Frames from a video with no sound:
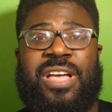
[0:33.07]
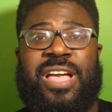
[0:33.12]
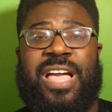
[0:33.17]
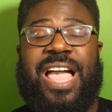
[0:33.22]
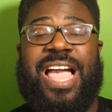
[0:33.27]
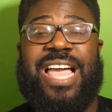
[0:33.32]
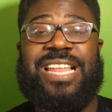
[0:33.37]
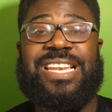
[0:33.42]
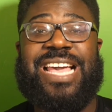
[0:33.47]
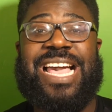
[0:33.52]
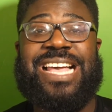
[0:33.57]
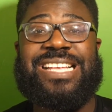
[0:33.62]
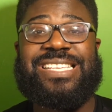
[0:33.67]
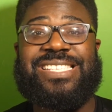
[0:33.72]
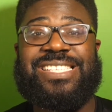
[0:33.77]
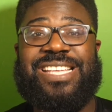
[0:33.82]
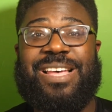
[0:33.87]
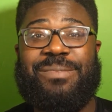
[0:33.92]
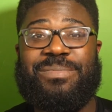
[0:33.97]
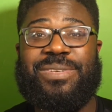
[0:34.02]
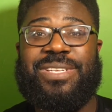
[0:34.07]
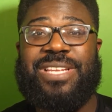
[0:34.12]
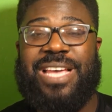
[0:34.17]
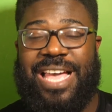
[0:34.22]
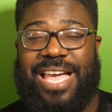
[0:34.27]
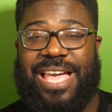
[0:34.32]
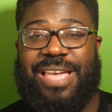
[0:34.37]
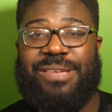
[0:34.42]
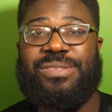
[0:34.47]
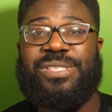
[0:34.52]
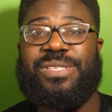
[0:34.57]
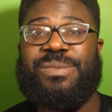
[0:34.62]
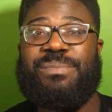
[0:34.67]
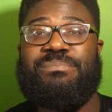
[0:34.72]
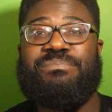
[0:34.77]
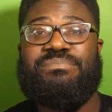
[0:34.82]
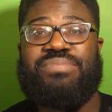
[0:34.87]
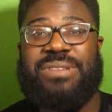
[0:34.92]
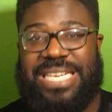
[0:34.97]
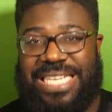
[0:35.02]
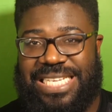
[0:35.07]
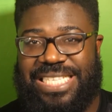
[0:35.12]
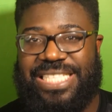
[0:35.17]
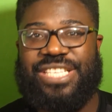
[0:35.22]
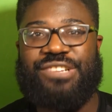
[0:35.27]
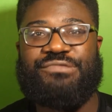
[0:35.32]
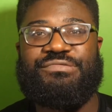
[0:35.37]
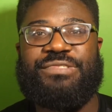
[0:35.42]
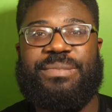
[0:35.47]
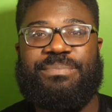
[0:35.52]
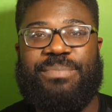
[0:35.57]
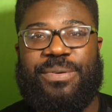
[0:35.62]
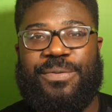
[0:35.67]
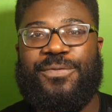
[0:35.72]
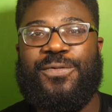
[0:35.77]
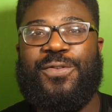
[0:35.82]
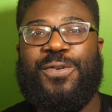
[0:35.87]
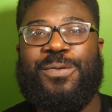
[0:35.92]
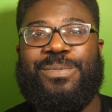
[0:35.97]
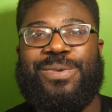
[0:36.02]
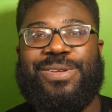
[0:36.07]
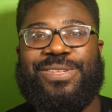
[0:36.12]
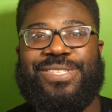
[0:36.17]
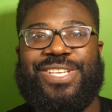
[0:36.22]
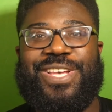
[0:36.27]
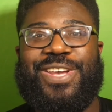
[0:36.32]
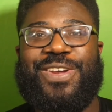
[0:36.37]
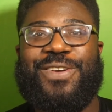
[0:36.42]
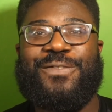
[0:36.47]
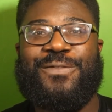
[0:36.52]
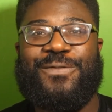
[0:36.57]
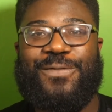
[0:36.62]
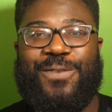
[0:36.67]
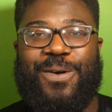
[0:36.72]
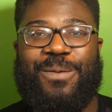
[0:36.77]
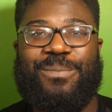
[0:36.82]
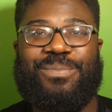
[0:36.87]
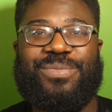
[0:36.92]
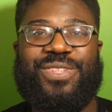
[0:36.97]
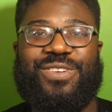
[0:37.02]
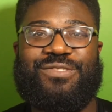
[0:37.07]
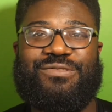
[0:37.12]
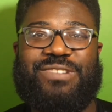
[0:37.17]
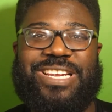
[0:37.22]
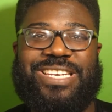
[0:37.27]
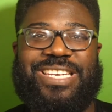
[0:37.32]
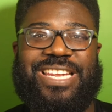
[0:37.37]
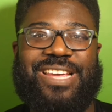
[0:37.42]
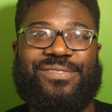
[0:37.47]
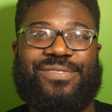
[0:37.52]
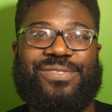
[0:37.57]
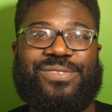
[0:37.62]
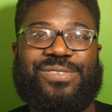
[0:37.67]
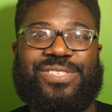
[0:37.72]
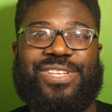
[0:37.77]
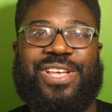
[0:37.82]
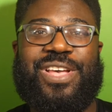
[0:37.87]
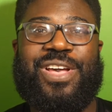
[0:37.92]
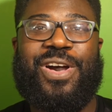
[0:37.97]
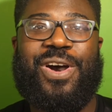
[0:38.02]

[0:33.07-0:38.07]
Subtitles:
and at sometimes blistering performance from the Red Devils